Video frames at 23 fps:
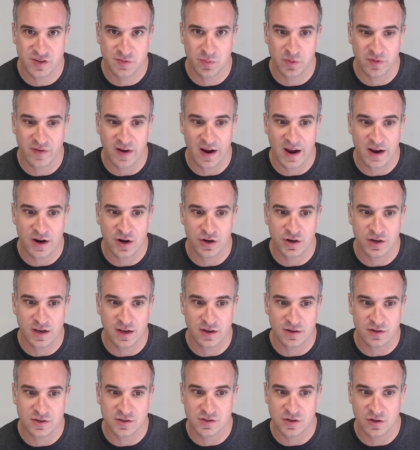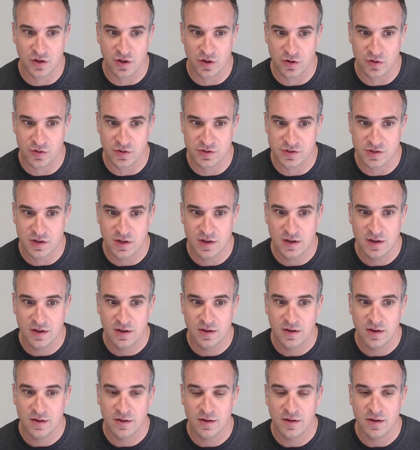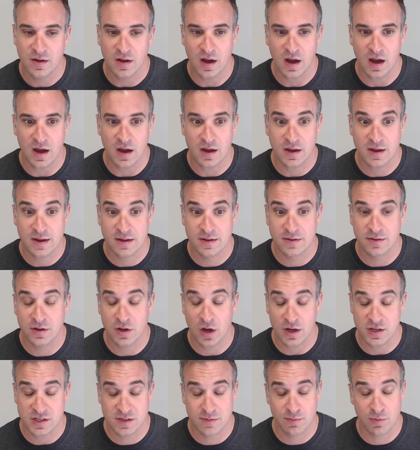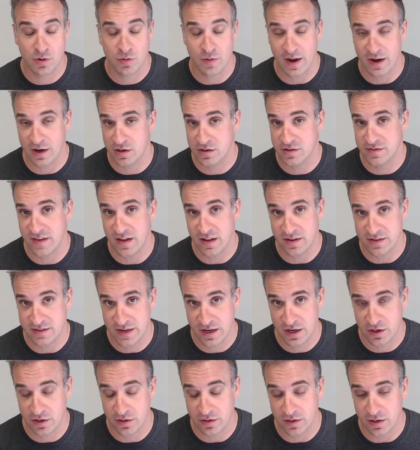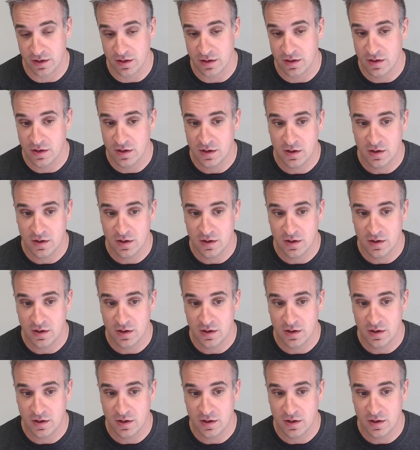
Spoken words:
provider can disclose customer records voluntarily.